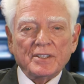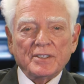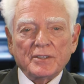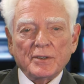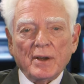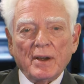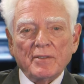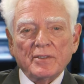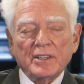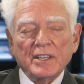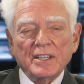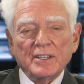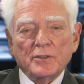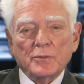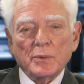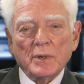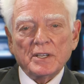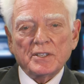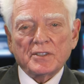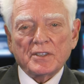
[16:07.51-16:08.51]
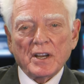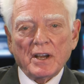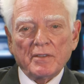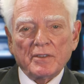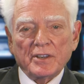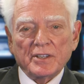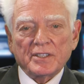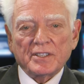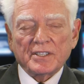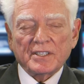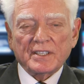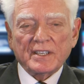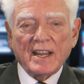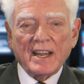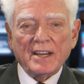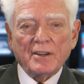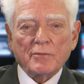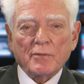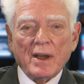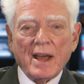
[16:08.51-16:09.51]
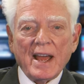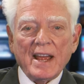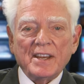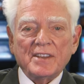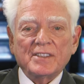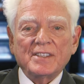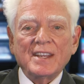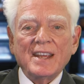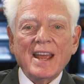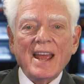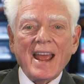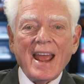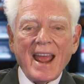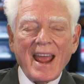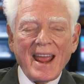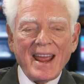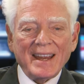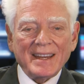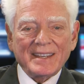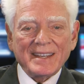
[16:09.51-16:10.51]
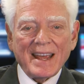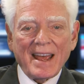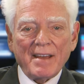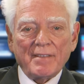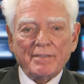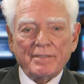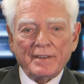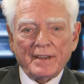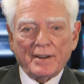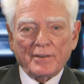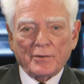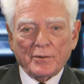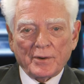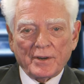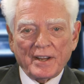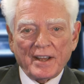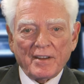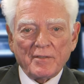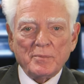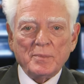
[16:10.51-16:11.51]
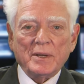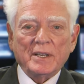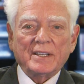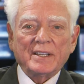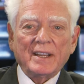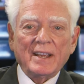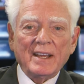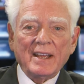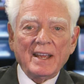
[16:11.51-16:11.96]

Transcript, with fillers: So everything switched over to state rights, anti federal government.